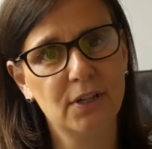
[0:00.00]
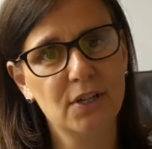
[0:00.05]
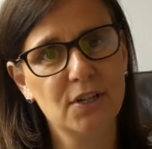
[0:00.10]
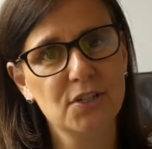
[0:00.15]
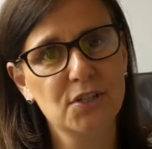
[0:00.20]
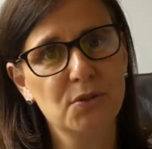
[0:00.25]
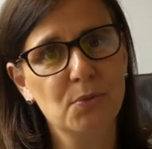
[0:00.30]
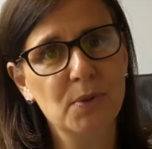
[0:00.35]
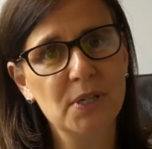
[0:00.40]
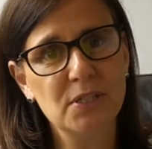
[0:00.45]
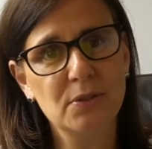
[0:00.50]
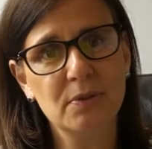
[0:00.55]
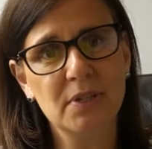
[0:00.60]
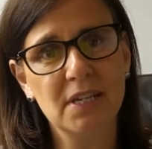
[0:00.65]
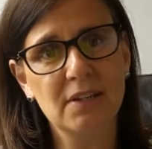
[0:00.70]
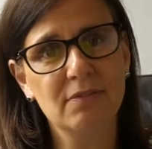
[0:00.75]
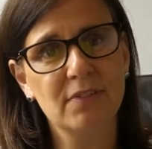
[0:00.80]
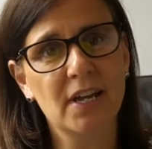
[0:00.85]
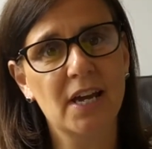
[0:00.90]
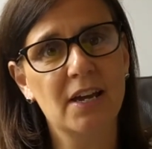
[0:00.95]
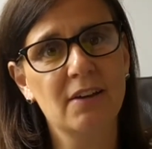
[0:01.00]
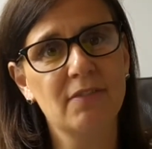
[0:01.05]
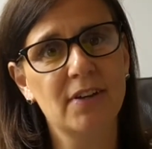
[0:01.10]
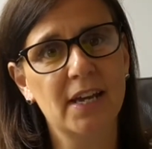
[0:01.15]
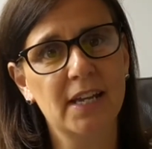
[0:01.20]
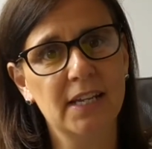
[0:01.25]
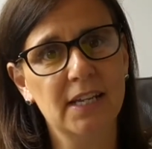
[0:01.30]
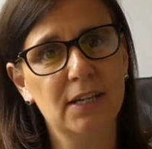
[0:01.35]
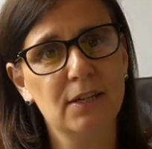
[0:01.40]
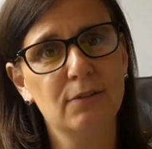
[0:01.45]
So we don't even have
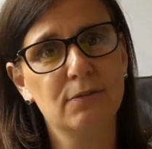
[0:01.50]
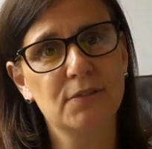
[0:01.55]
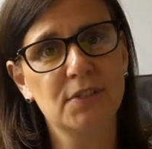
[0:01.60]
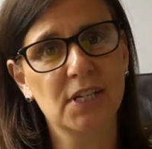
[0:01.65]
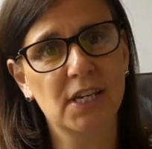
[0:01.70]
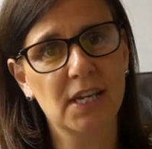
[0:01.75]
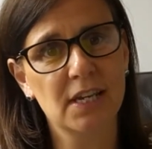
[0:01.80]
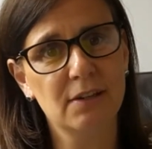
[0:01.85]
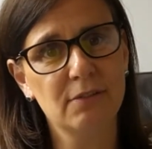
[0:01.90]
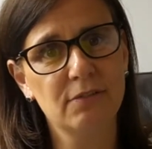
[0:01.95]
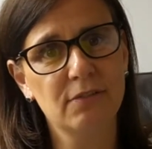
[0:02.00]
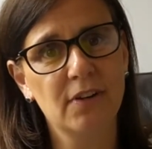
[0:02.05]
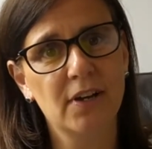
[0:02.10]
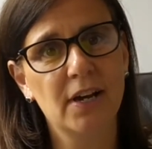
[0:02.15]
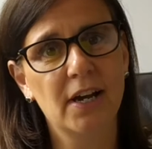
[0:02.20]
any love to give